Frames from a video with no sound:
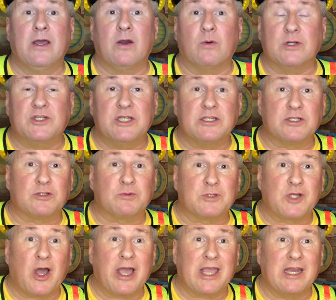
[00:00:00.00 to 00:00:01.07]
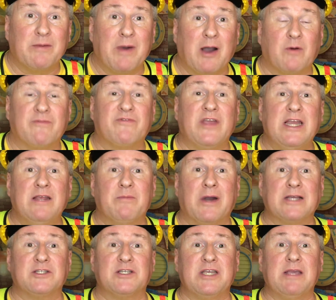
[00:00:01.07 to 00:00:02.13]
What Jesus was talking about, feeding my
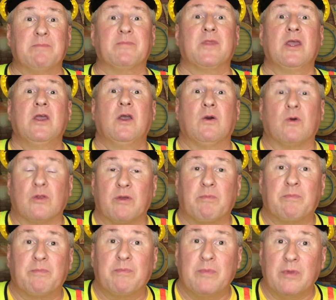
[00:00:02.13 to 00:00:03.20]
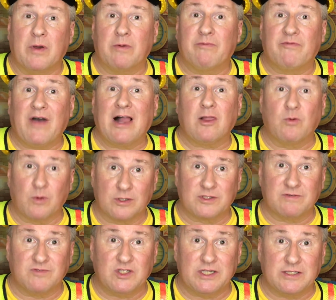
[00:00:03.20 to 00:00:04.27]
sheep, were the, the followers
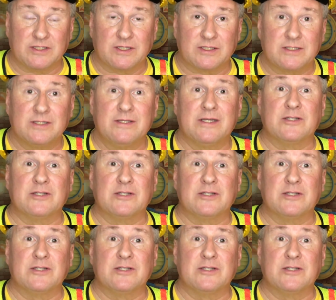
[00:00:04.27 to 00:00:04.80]
of Jesus.